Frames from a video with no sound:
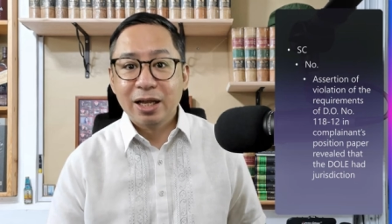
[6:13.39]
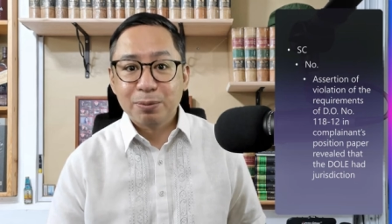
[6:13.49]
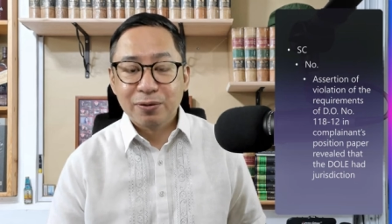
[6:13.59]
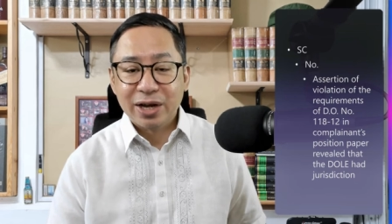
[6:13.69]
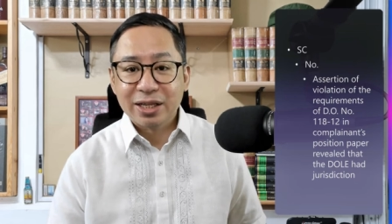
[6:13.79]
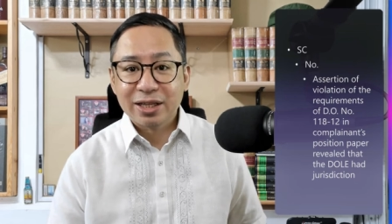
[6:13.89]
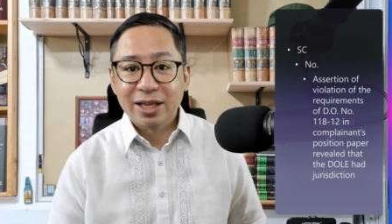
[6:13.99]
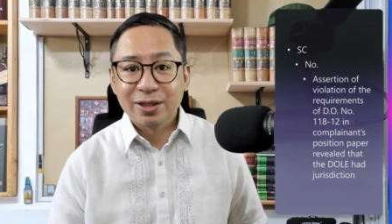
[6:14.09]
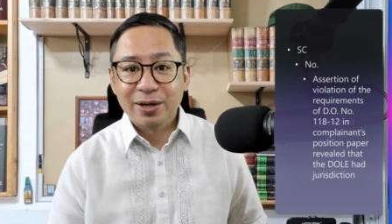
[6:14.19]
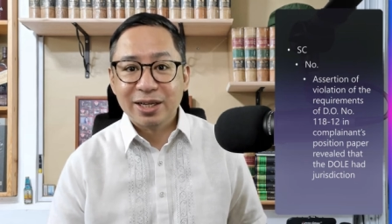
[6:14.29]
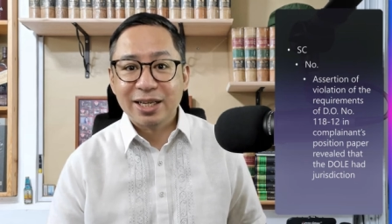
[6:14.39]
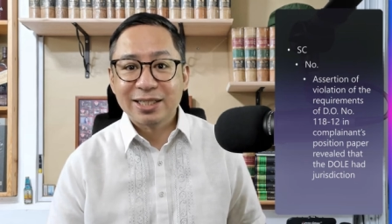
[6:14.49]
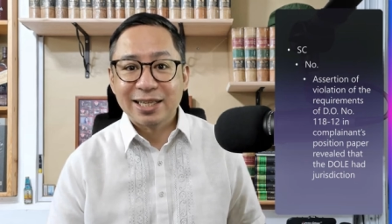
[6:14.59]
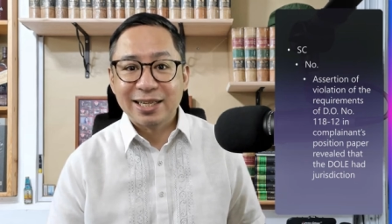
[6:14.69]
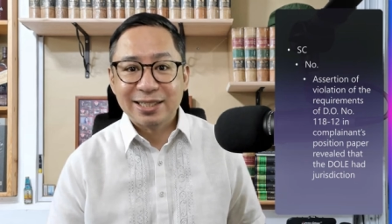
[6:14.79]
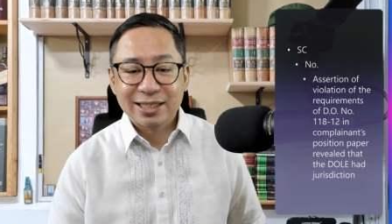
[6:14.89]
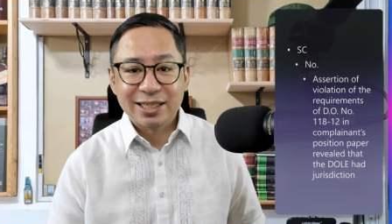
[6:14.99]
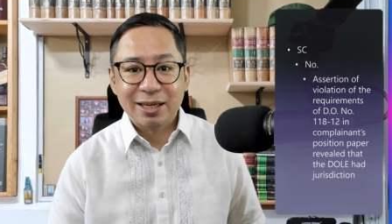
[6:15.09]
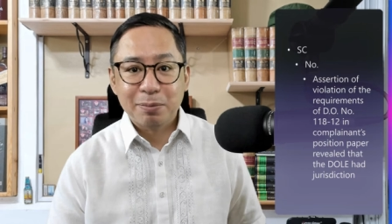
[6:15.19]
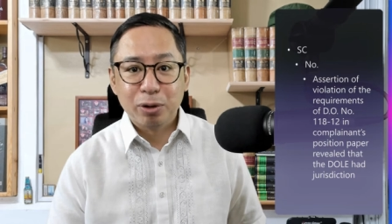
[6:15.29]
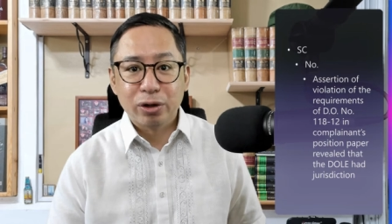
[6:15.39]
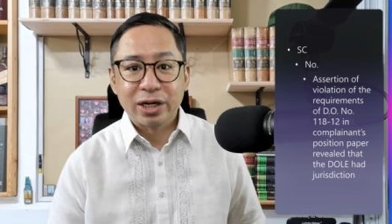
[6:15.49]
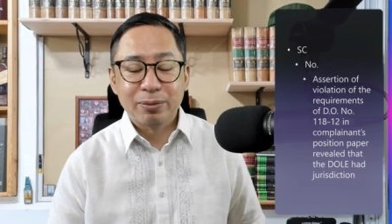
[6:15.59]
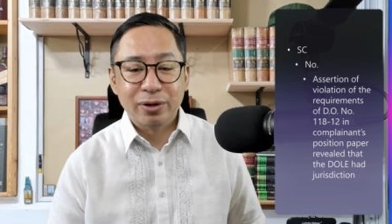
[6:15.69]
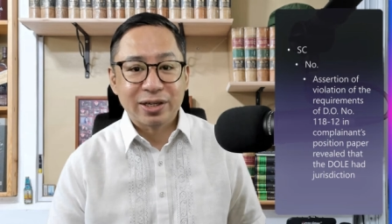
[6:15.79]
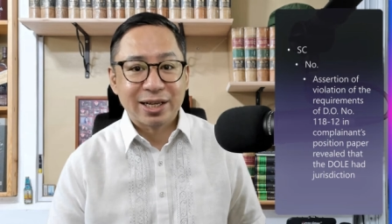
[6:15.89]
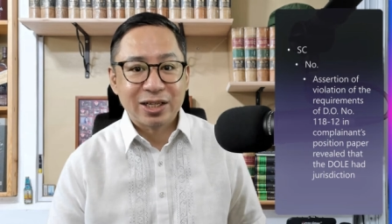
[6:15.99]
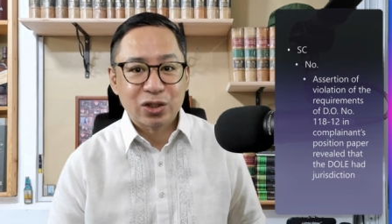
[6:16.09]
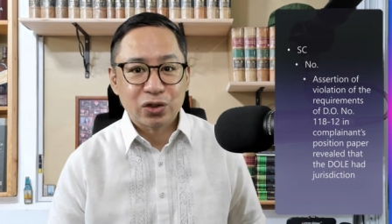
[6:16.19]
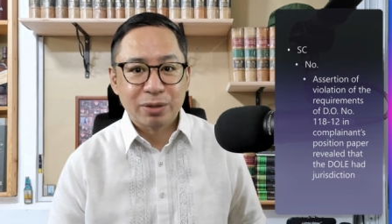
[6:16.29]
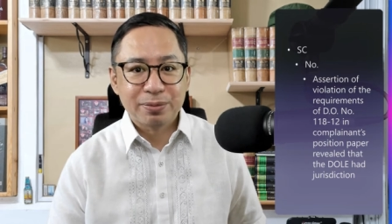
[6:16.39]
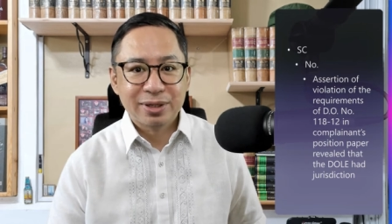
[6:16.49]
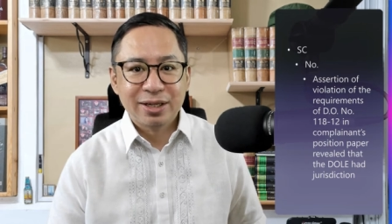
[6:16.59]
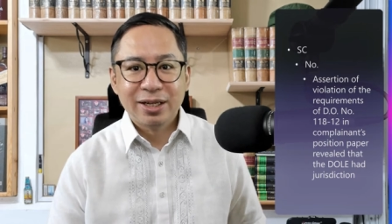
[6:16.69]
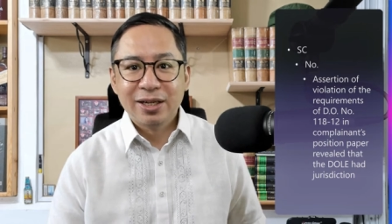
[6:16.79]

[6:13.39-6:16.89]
and provided that there is an existing employer-employee relationship,